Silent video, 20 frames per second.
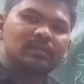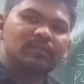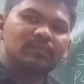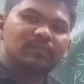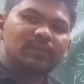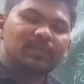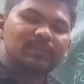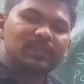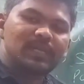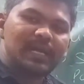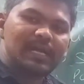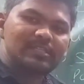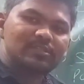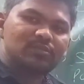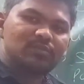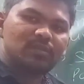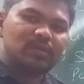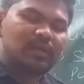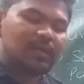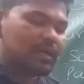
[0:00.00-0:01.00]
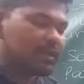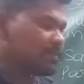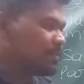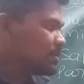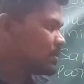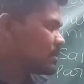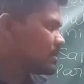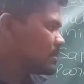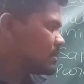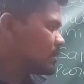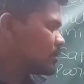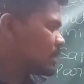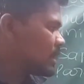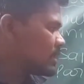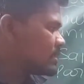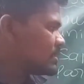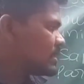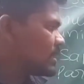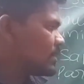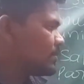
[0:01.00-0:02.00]
from the ascocarp that
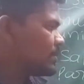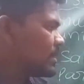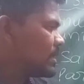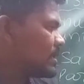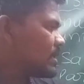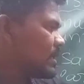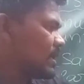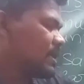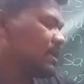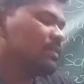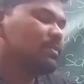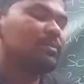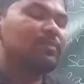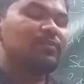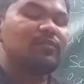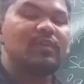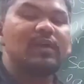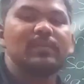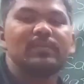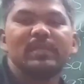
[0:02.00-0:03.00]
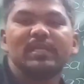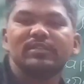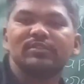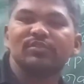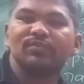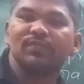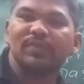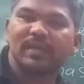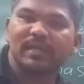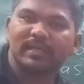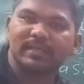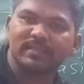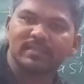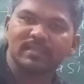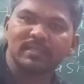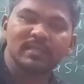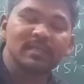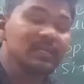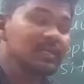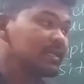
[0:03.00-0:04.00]
are germinate, again form the new
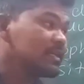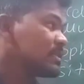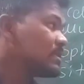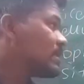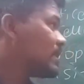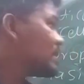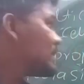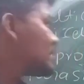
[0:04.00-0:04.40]
fungus. That